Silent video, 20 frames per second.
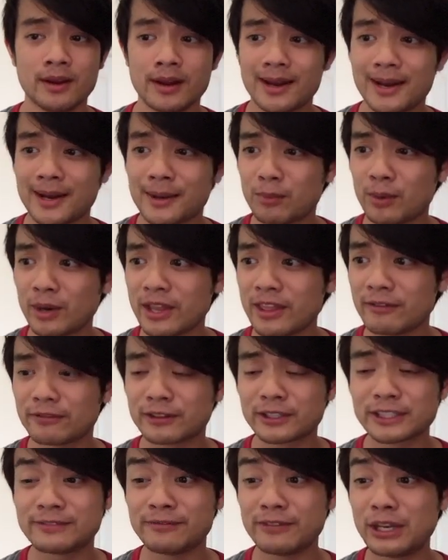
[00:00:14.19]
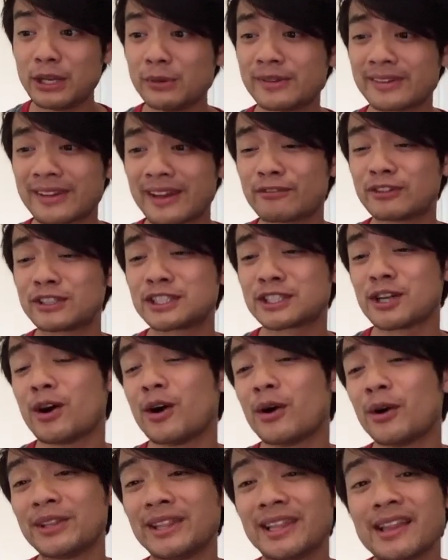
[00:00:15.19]
Um, one of the first videos I ever saw
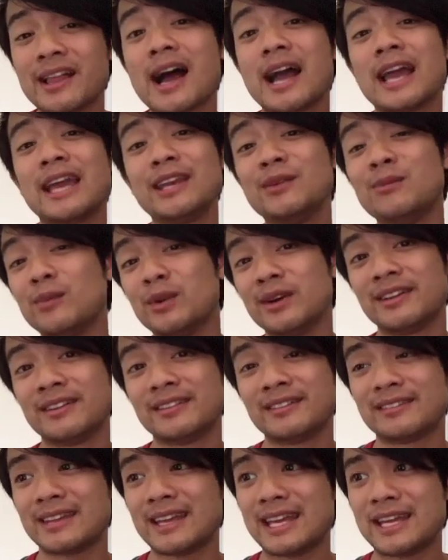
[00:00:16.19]
online was